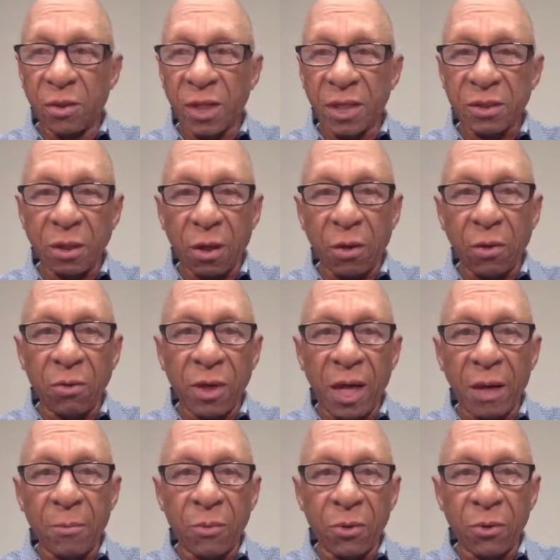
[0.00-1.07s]
There's a whole
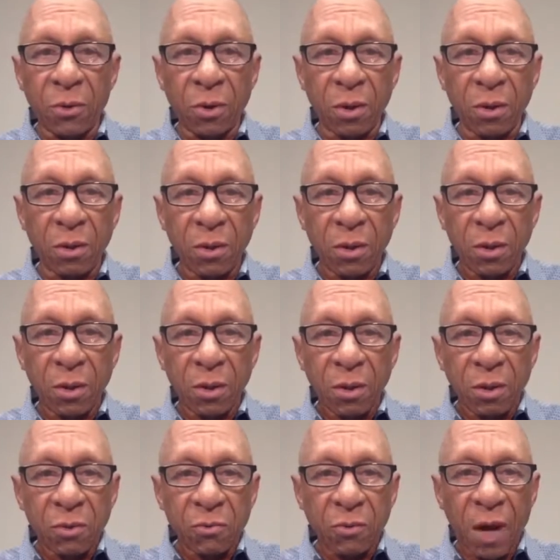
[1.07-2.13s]
lot more
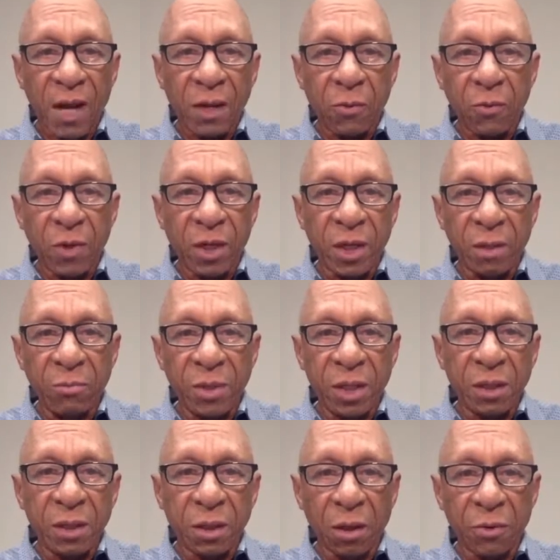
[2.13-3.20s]
right-wing
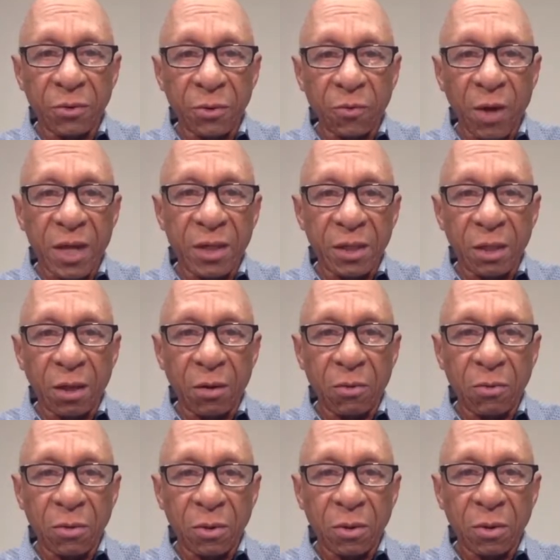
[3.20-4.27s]
media on the radio
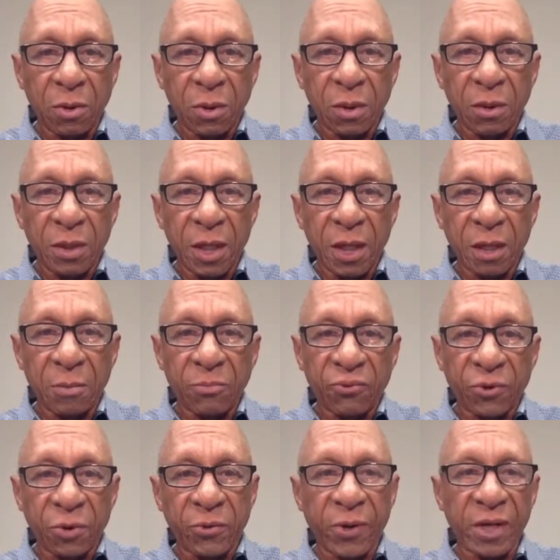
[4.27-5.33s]
than
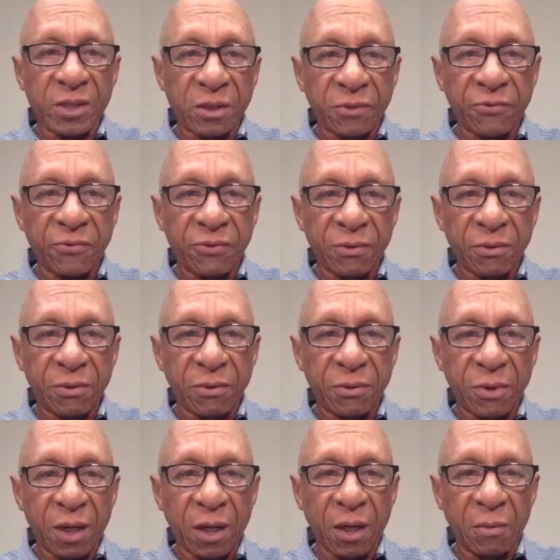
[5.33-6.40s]
progressive
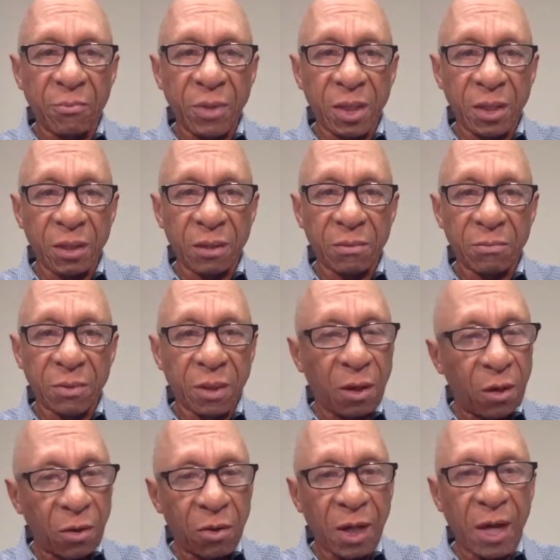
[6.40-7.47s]
media. A
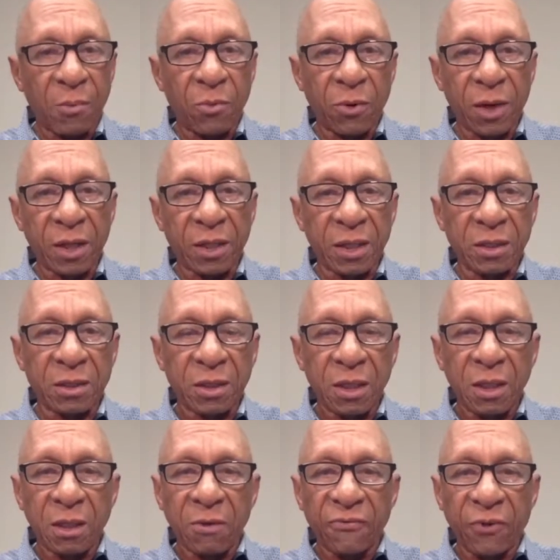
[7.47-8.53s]
whole lot more. I guess
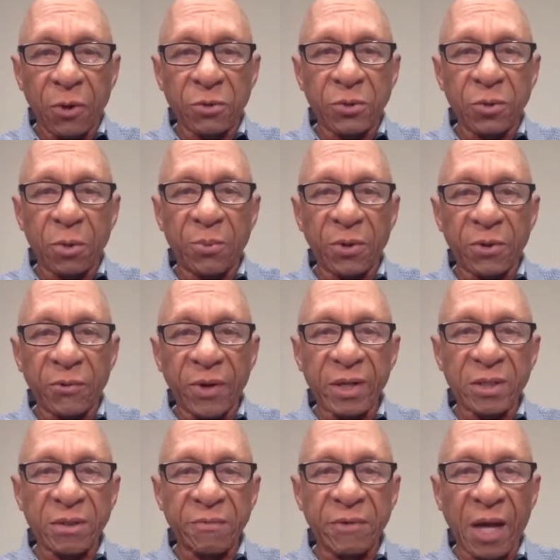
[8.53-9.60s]
folks who are
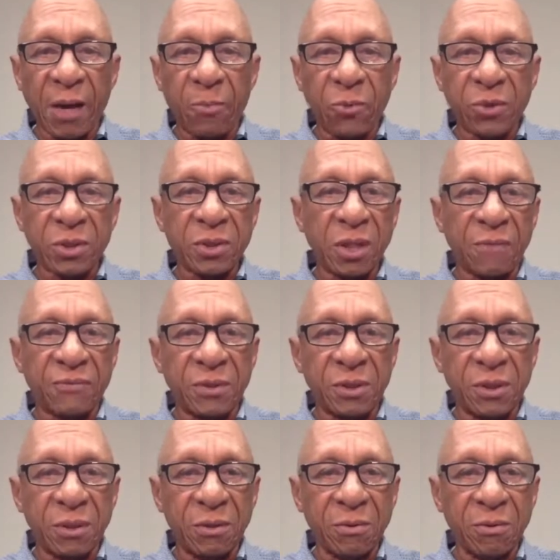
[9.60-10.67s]
progressive got more stuff to
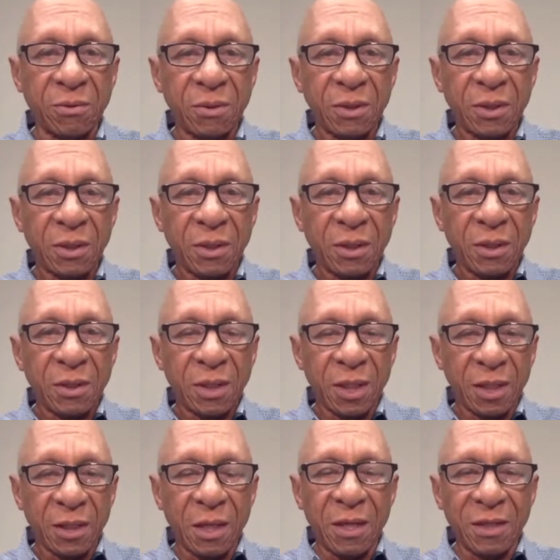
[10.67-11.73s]
do
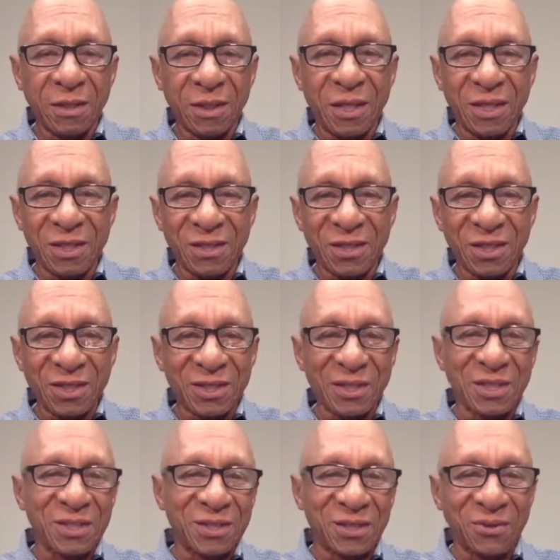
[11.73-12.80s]
than just
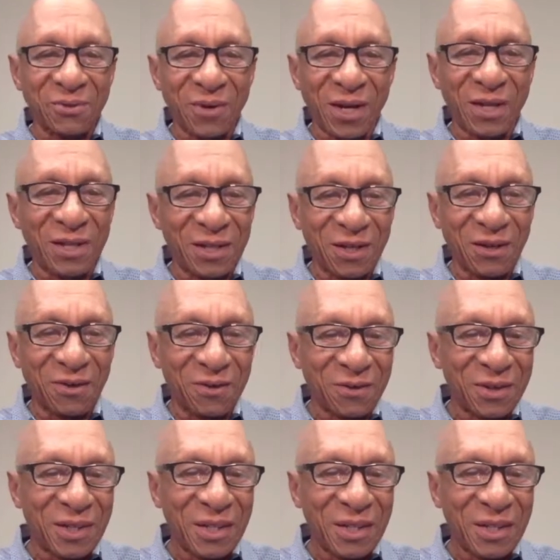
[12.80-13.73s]
listen to the radio,